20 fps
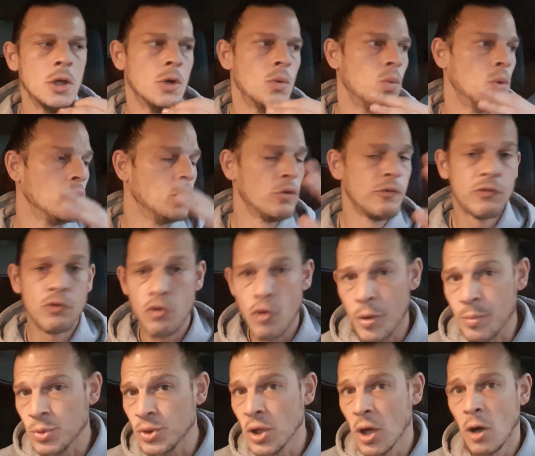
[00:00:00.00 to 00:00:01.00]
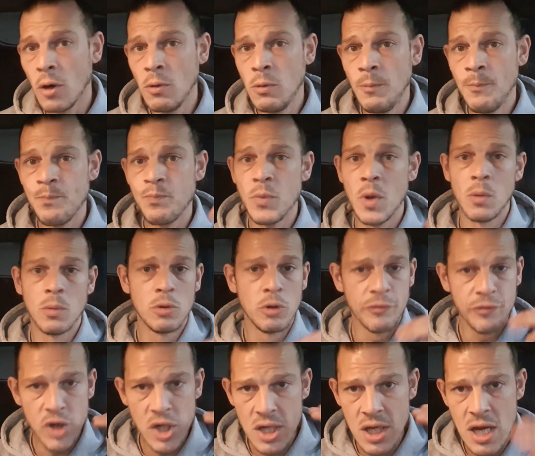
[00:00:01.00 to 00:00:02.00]
We love crypto, we love
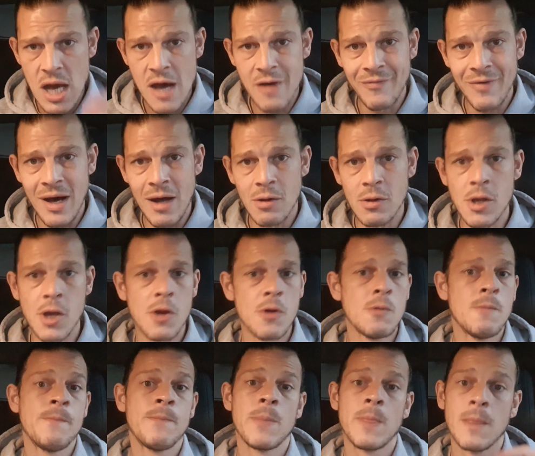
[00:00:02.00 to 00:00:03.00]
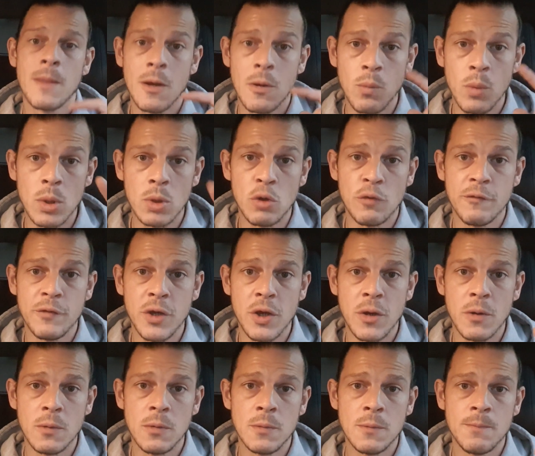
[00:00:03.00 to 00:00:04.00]
the internet of value, and we love you.